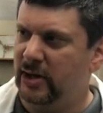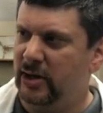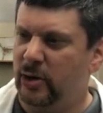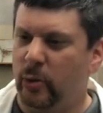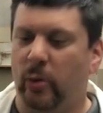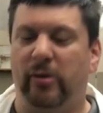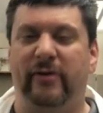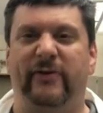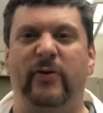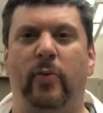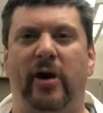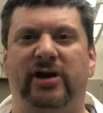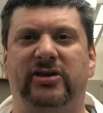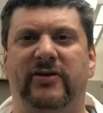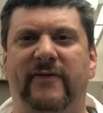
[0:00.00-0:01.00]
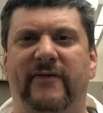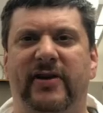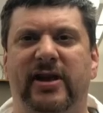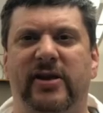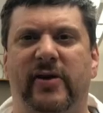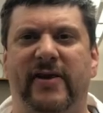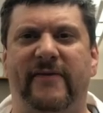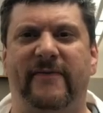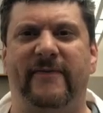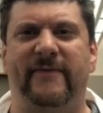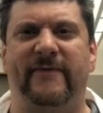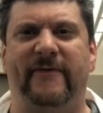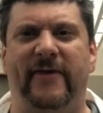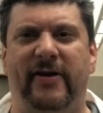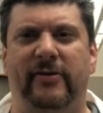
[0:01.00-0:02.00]
Well, if you watch the video I
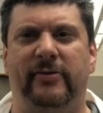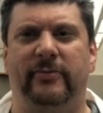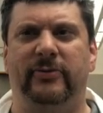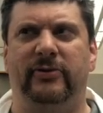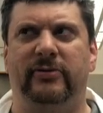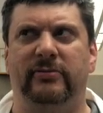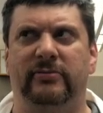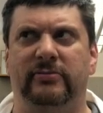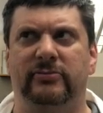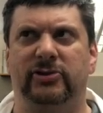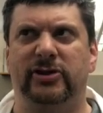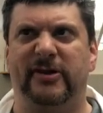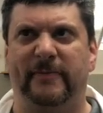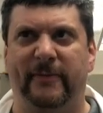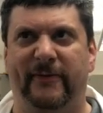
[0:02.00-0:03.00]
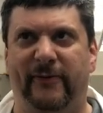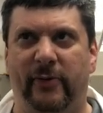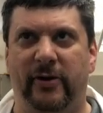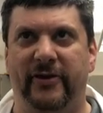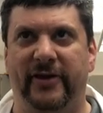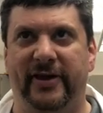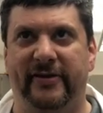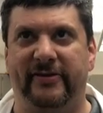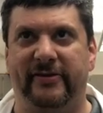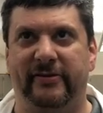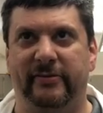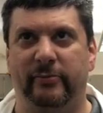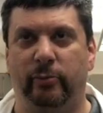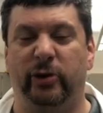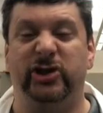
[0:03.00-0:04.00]
filmed just before this,
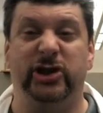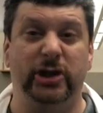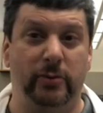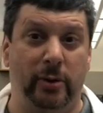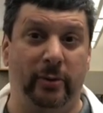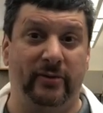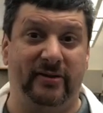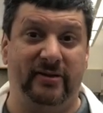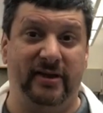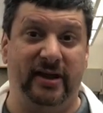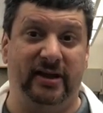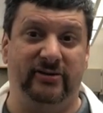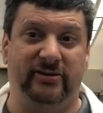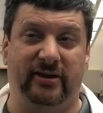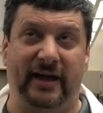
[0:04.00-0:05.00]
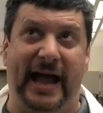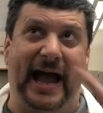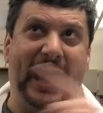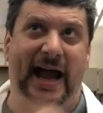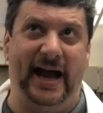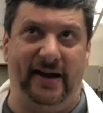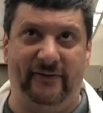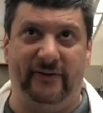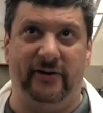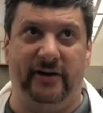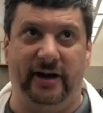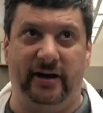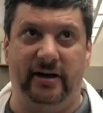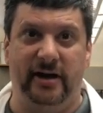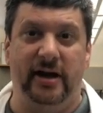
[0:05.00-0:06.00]
which you won't see until after
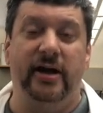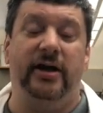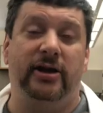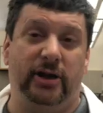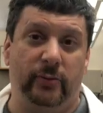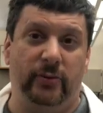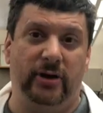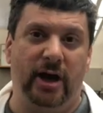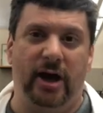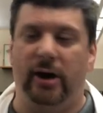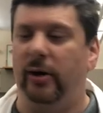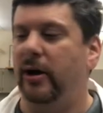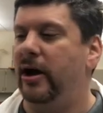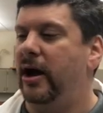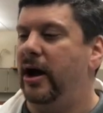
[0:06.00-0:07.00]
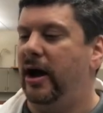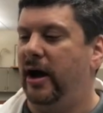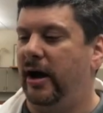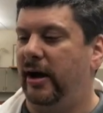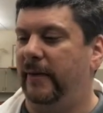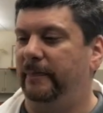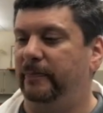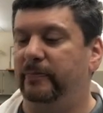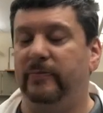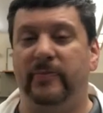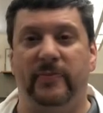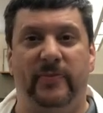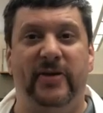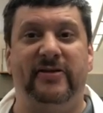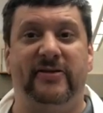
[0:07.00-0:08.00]
it, you would know.
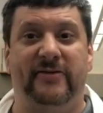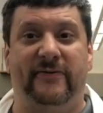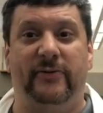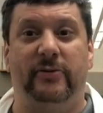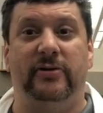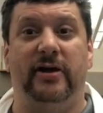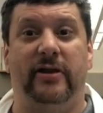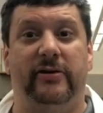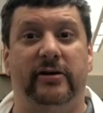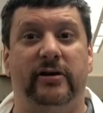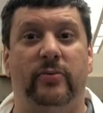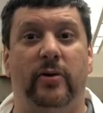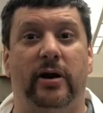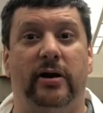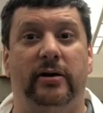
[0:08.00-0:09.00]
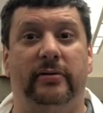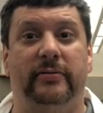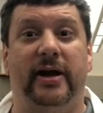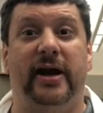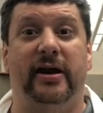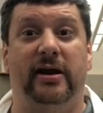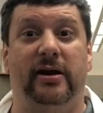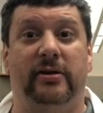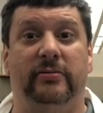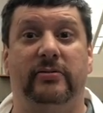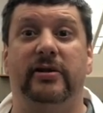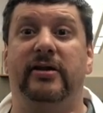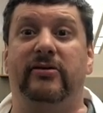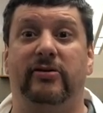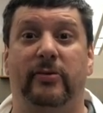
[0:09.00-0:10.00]
This is food coloring in water. I know,
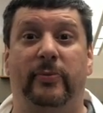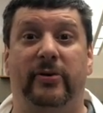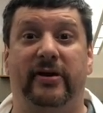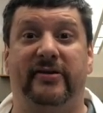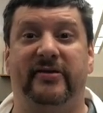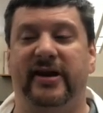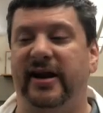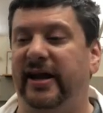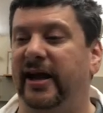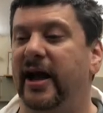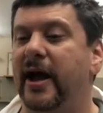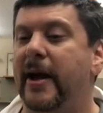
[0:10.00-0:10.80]
it's super exciting.